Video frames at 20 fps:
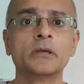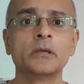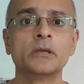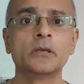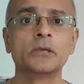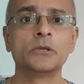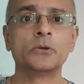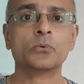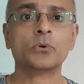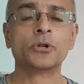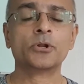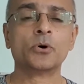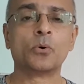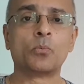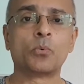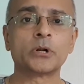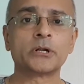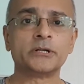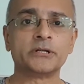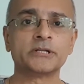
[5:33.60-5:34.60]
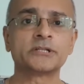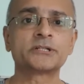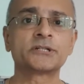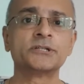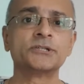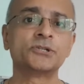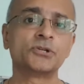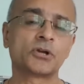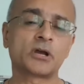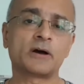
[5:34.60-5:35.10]
You will know what
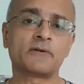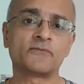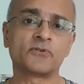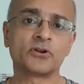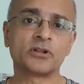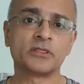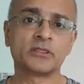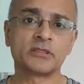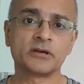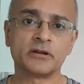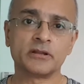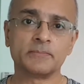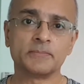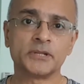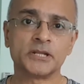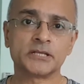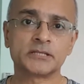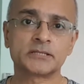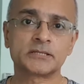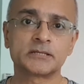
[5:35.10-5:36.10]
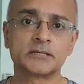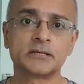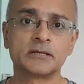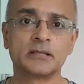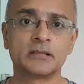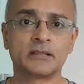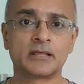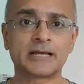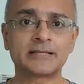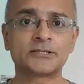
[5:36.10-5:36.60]
distance you cover in 30 minutes.
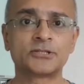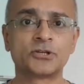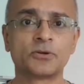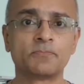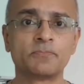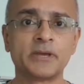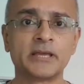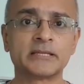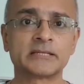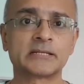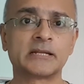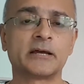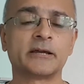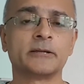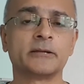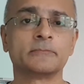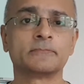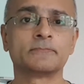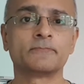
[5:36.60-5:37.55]
That's your baseline.